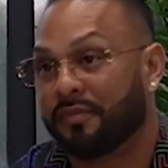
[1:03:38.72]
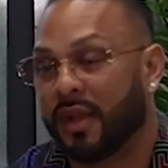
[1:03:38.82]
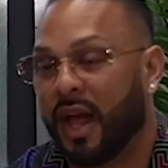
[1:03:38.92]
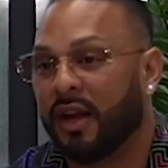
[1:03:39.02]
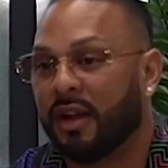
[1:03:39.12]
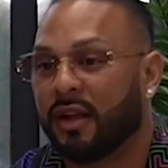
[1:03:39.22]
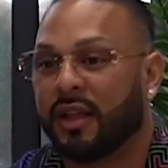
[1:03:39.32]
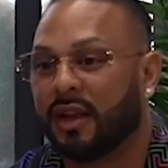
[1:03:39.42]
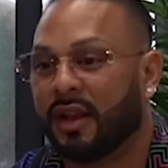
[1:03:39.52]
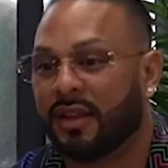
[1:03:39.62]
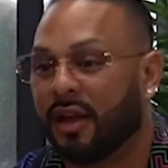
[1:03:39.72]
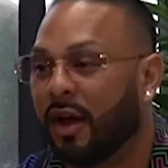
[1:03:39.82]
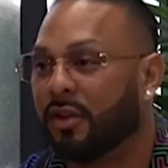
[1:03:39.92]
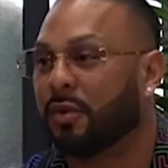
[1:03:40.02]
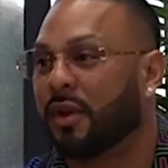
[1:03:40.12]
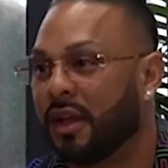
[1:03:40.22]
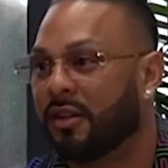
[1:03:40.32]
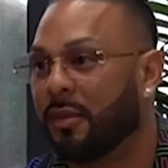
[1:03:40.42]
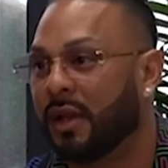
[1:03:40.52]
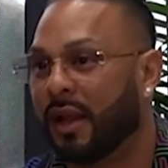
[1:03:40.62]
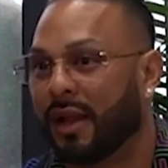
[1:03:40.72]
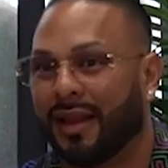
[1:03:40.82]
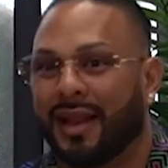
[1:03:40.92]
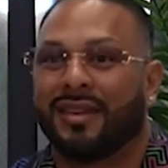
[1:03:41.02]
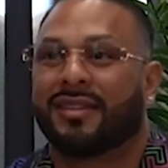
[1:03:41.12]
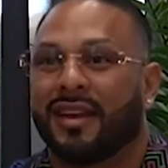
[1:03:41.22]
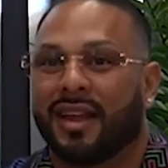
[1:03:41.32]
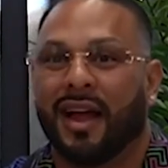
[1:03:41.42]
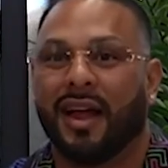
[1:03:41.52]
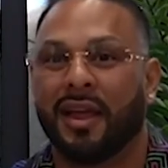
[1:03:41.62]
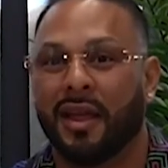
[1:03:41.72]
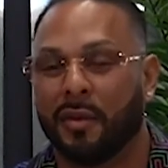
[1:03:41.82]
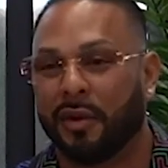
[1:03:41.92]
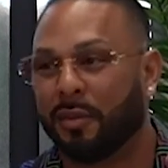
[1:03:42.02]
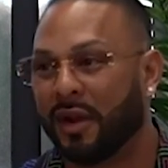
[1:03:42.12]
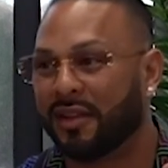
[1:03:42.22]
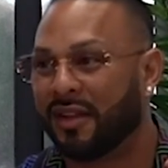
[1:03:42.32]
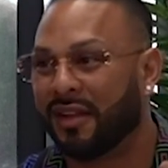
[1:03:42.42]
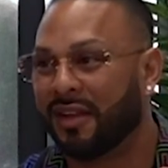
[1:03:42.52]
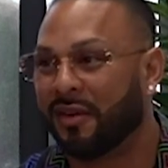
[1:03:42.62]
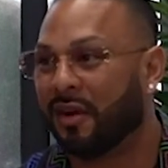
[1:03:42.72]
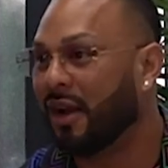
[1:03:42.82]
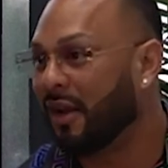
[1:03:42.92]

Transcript: I didn't look at it like the odds were against me. Like a light skinned guy. But it's good to stand braids, out, right? Right?